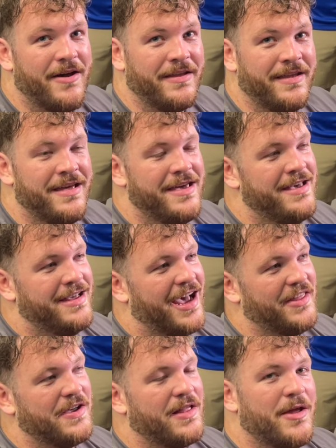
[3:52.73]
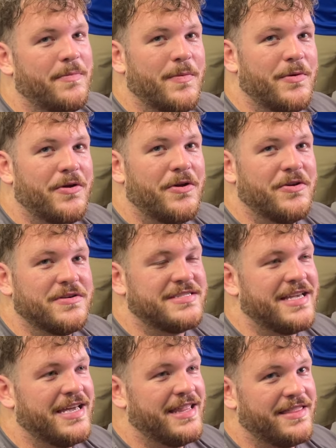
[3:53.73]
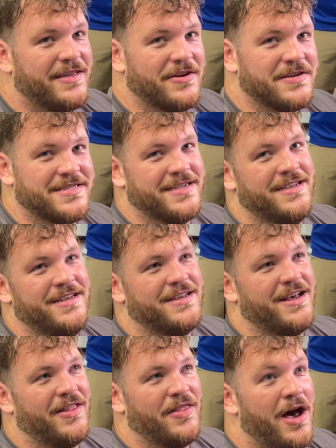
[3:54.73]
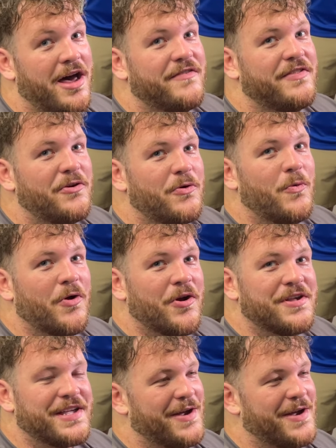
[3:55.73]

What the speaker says: And I think a lot of people don't understand that there's a lot of little words.